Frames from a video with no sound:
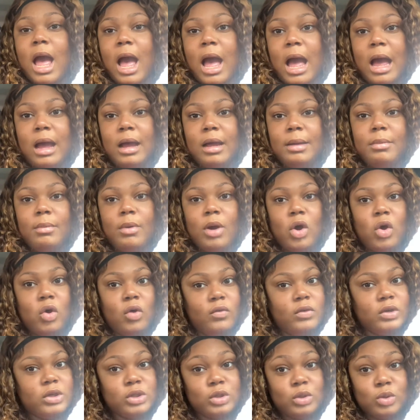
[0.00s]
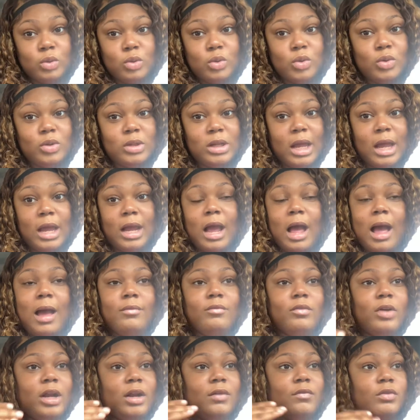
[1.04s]
I'm over school. Like,
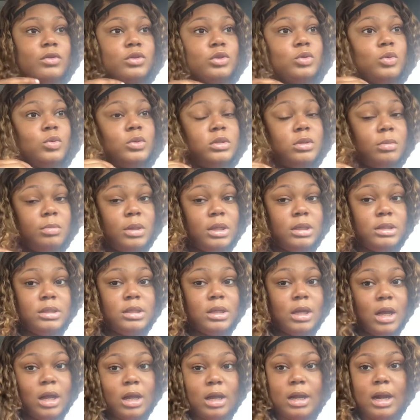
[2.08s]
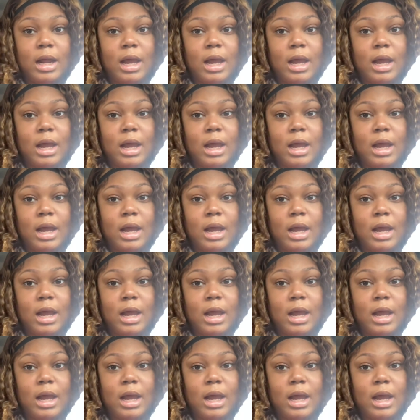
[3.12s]
I'm ready for school to be done.